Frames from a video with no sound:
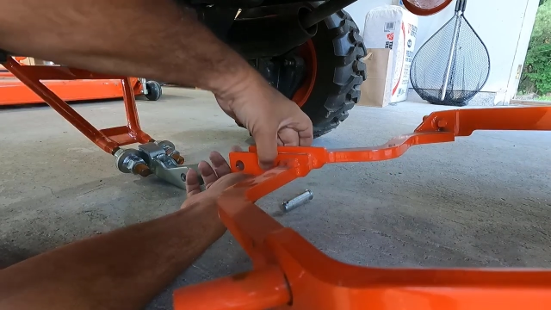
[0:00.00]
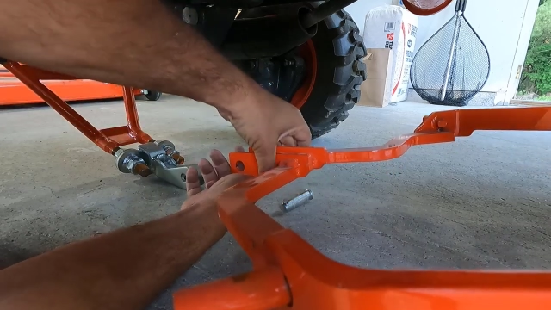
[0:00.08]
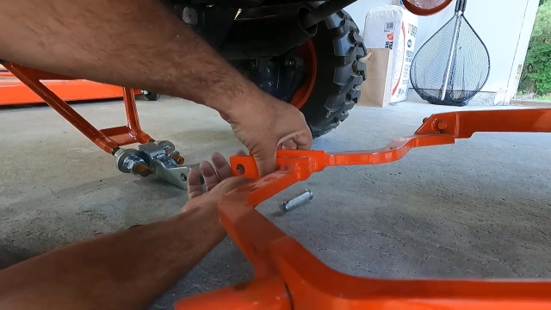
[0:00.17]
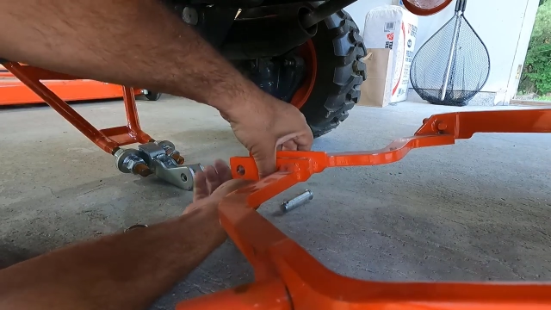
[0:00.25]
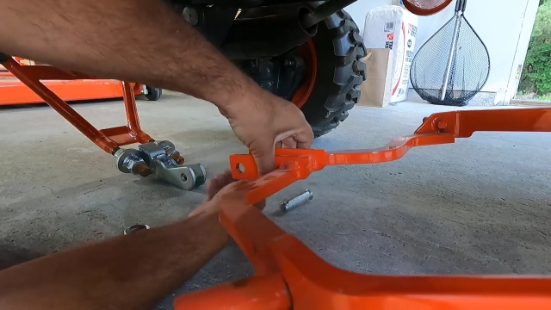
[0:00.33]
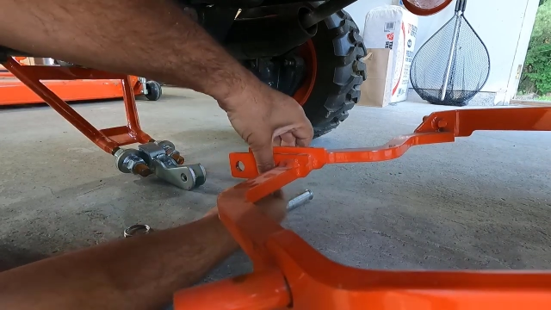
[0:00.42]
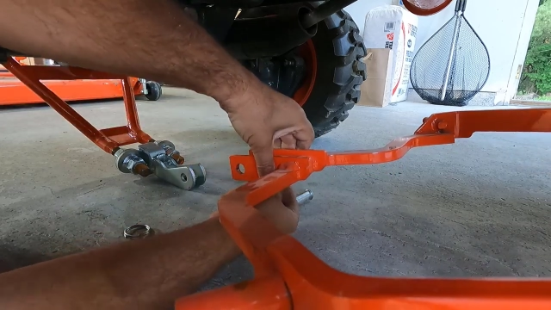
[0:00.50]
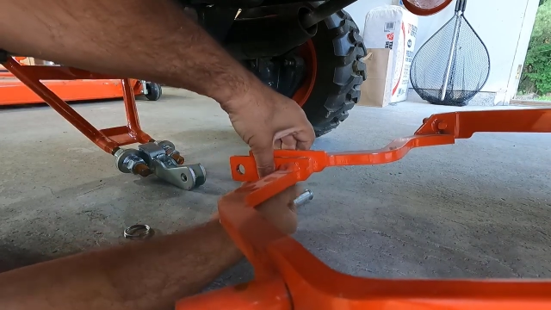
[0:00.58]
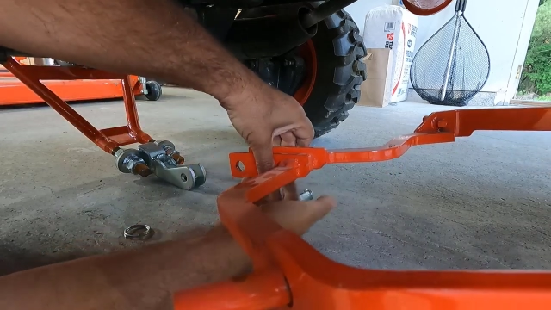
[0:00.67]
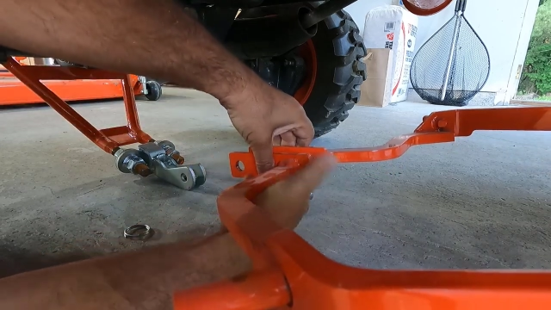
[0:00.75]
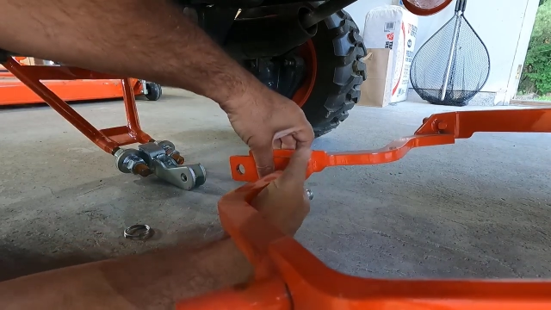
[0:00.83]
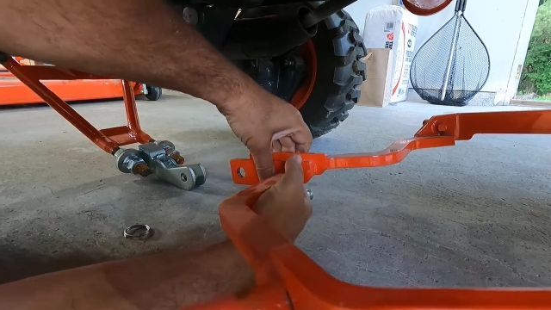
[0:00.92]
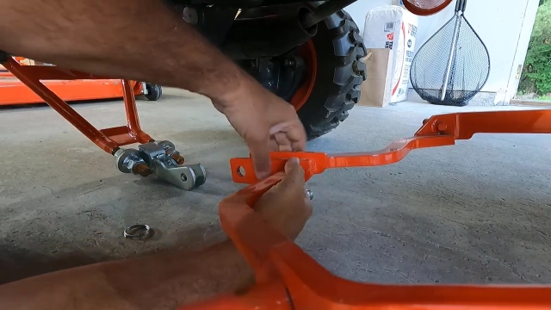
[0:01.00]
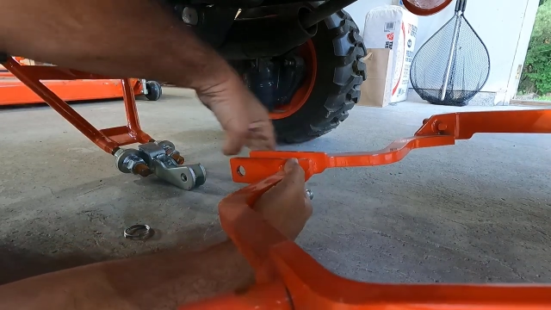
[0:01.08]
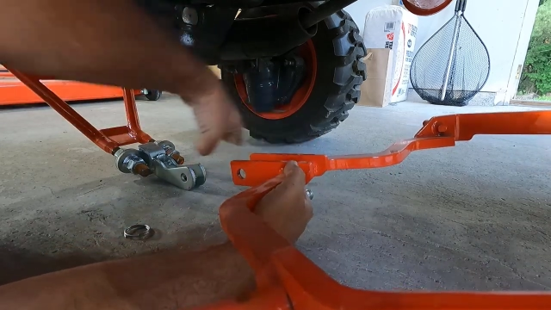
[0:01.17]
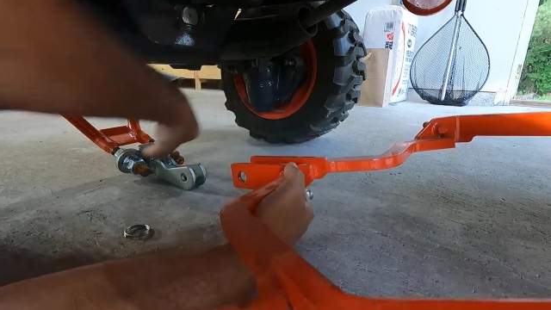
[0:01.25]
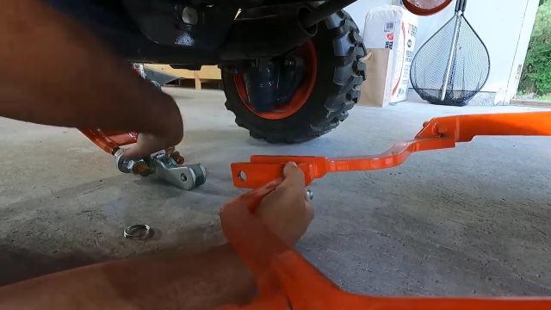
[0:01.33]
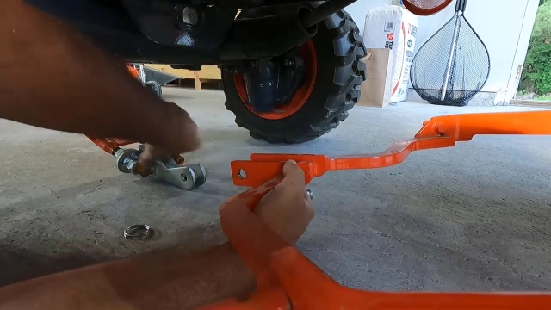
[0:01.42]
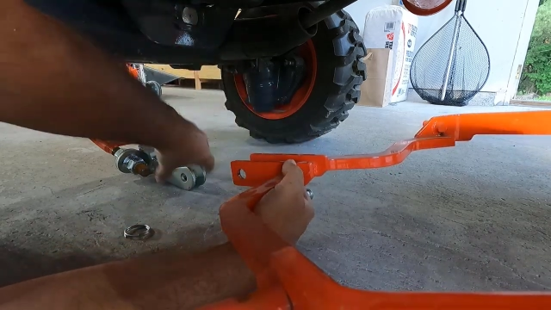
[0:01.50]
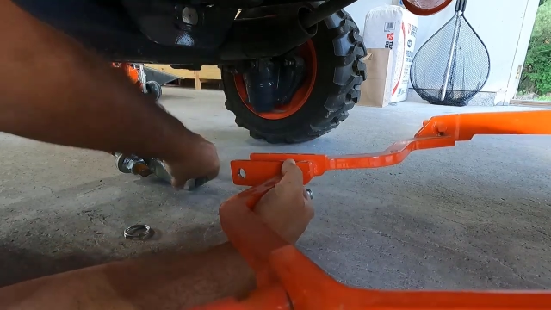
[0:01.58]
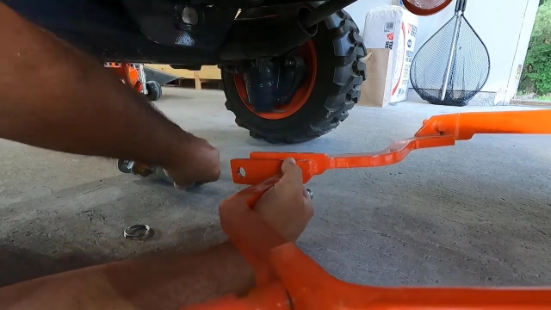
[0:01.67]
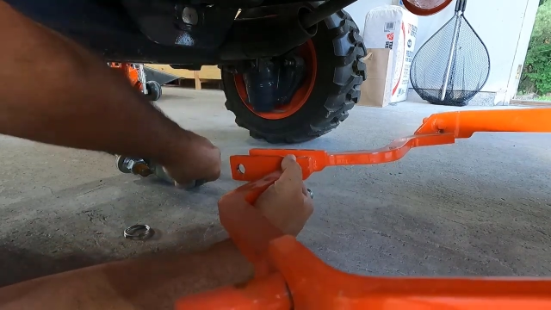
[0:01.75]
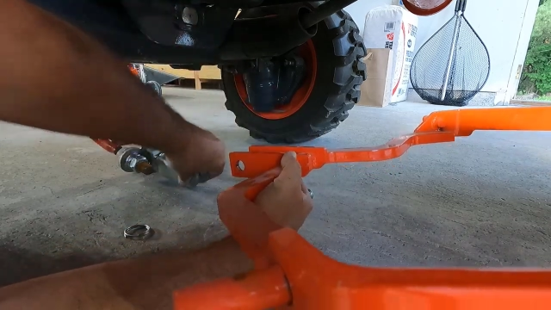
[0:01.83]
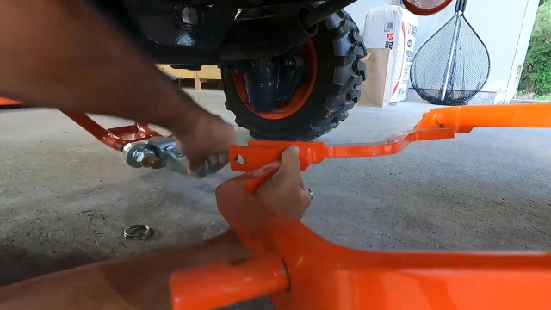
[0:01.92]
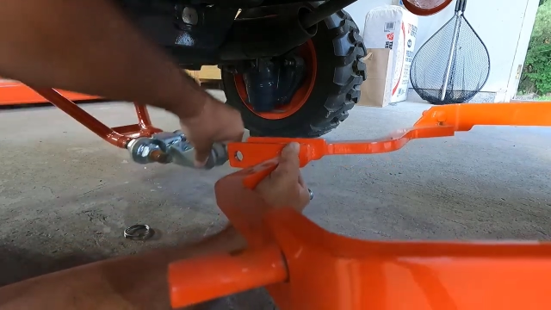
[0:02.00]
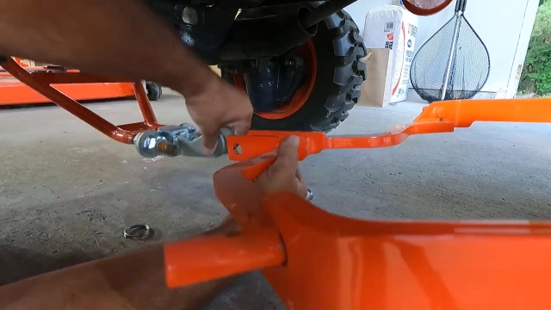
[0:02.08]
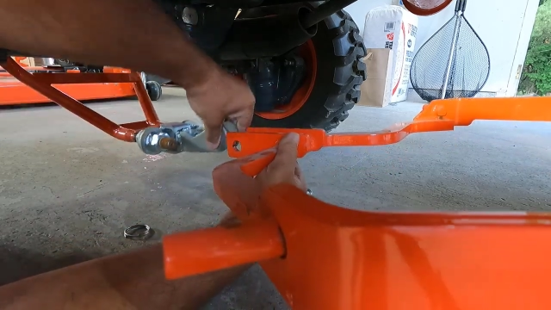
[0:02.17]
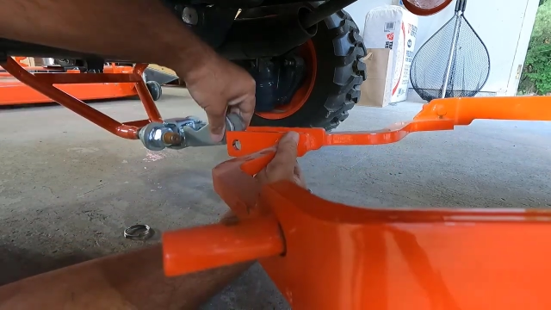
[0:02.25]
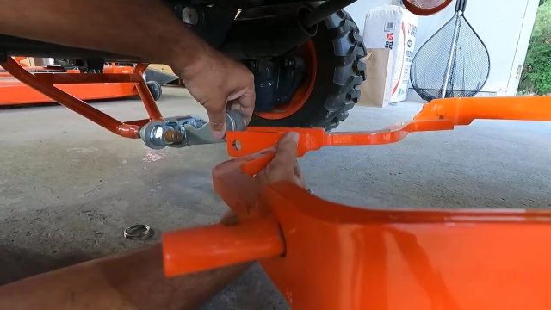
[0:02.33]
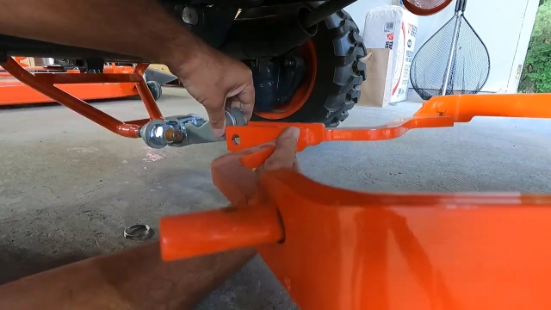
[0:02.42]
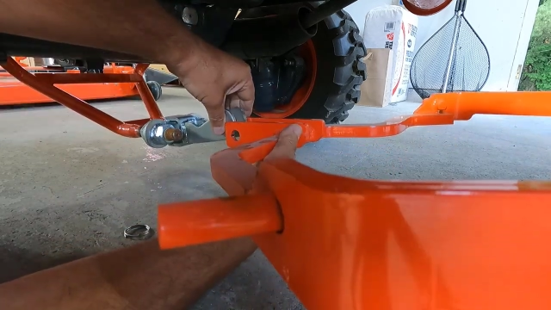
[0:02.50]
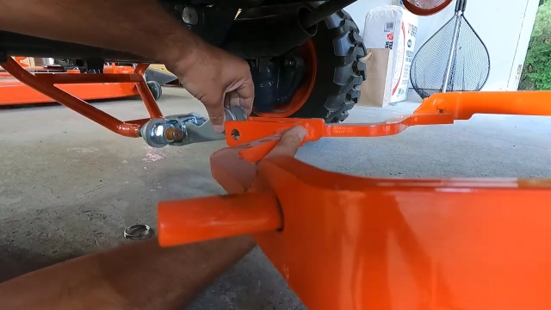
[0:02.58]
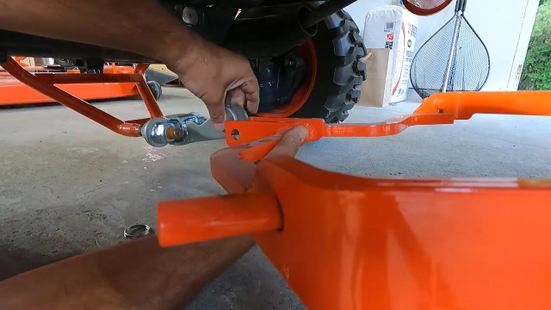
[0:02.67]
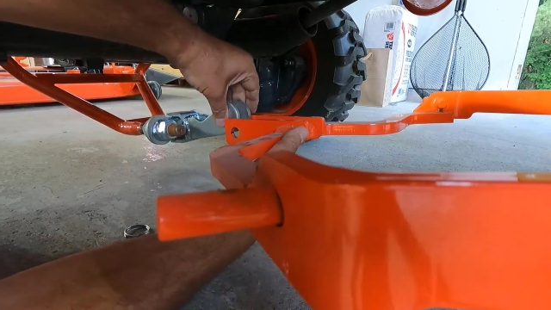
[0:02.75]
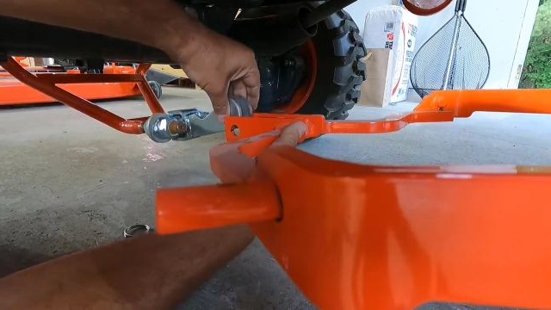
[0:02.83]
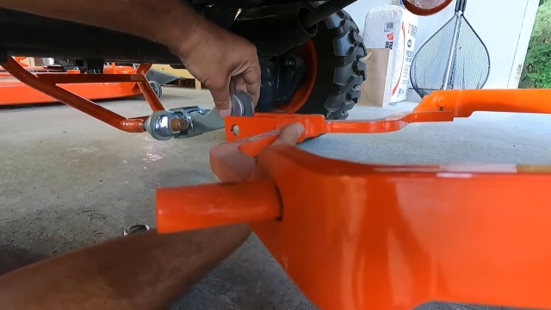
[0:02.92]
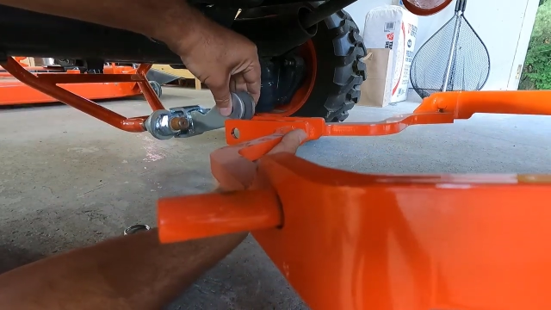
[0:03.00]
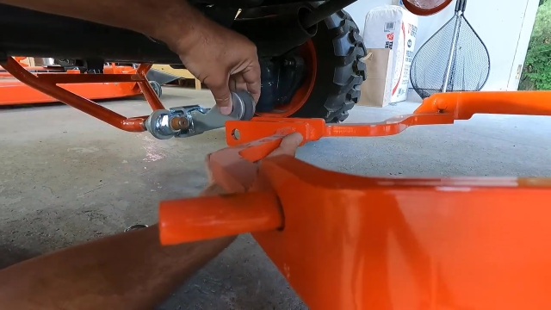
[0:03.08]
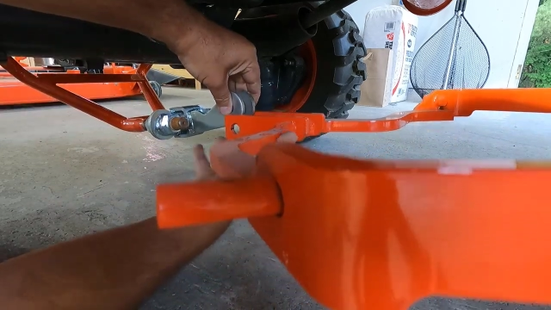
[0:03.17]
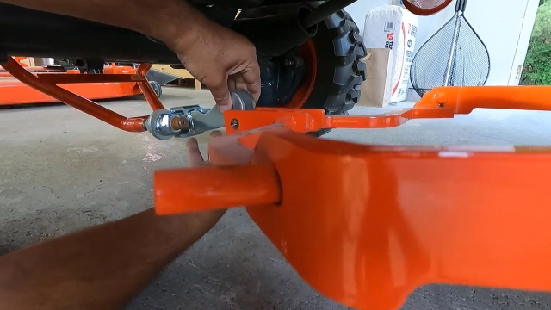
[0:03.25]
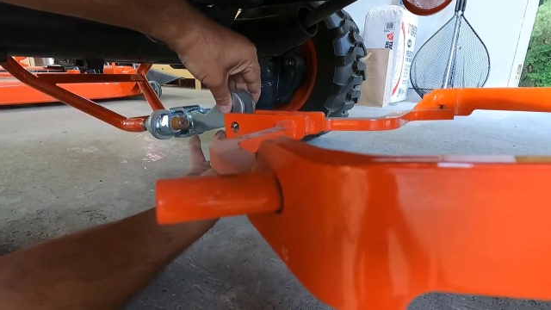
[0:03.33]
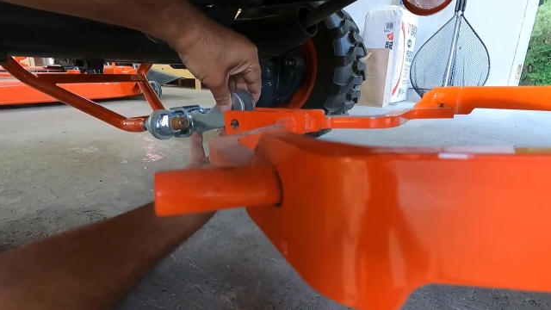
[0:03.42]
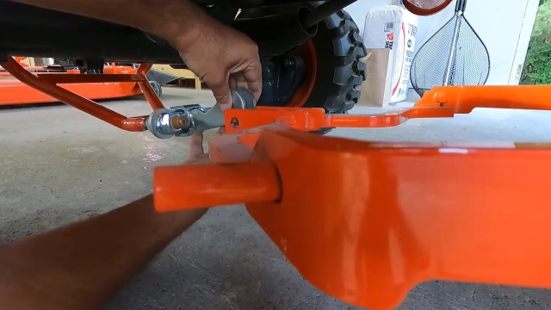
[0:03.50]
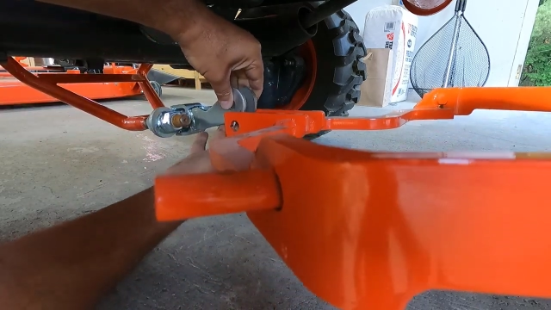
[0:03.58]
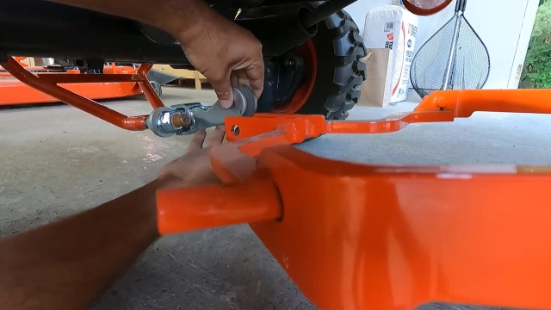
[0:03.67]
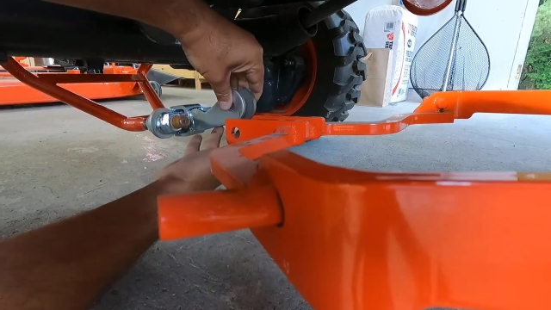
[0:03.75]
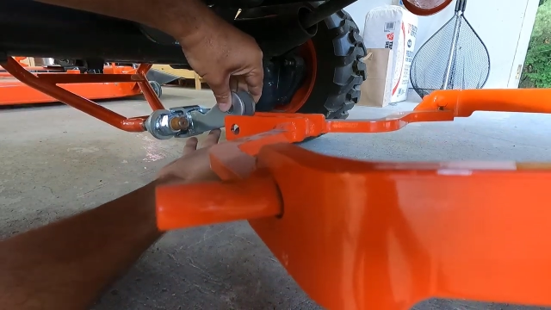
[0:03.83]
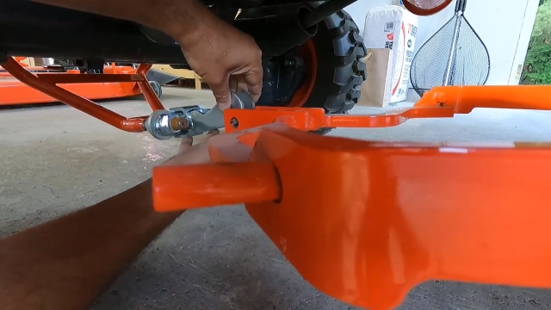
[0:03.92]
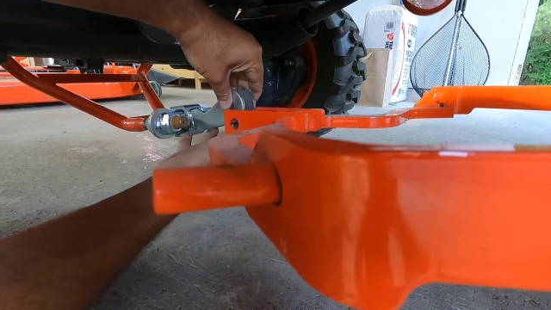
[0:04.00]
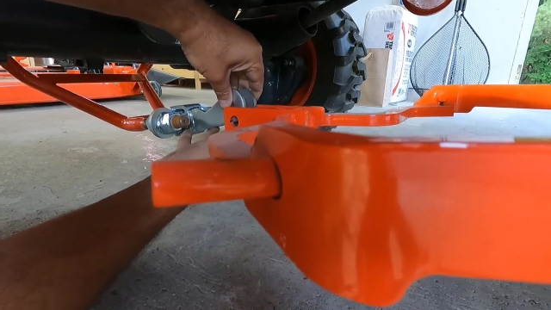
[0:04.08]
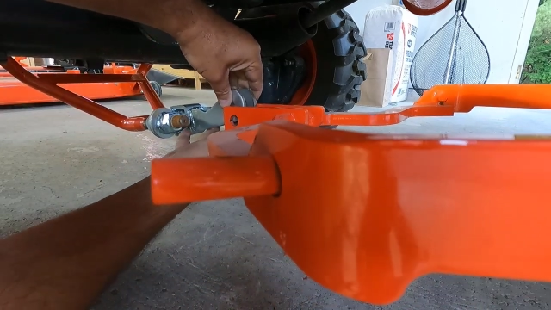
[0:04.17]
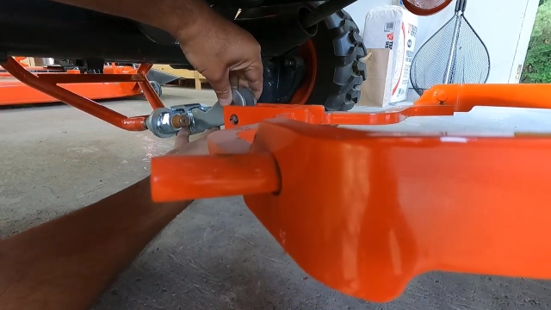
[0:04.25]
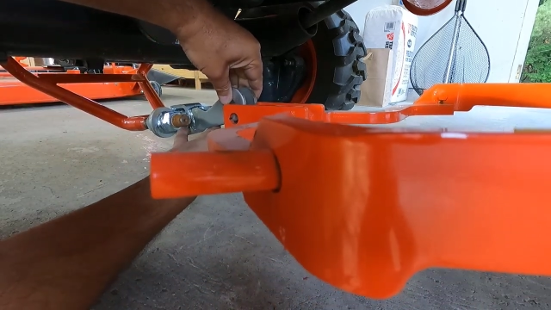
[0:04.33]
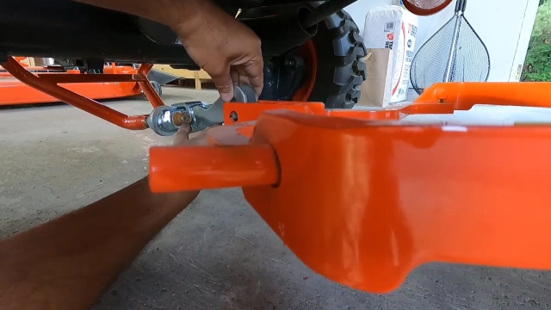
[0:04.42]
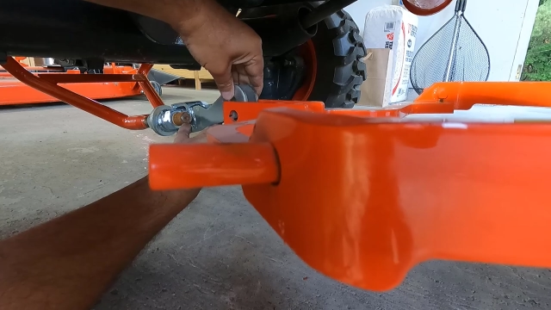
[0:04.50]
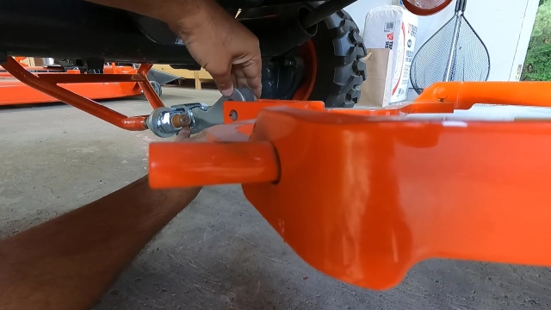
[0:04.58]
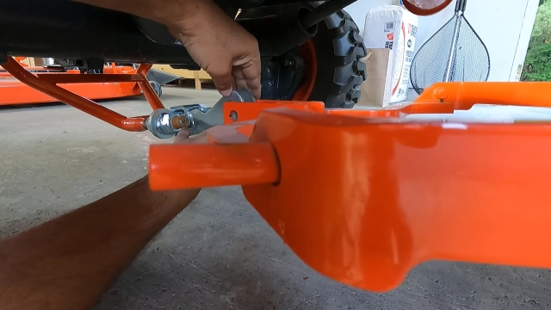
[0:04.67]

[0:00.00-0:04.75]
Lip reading: No face is visible, so there are no lips to read.